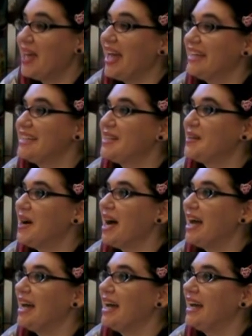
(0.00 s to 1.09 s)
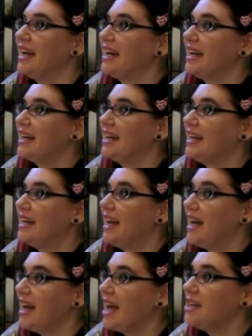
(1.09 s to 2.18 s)
Okay, so I
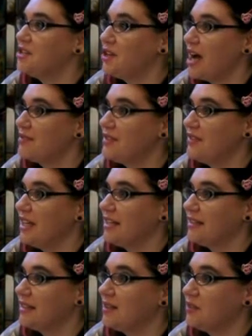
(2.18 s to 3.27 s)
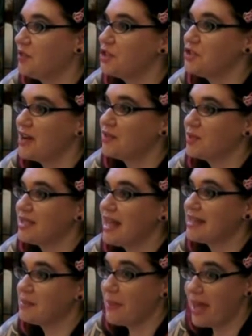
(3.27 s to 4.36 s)
had a draft of it. The first draft was
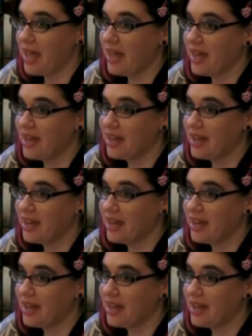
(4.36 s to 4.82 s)
last May.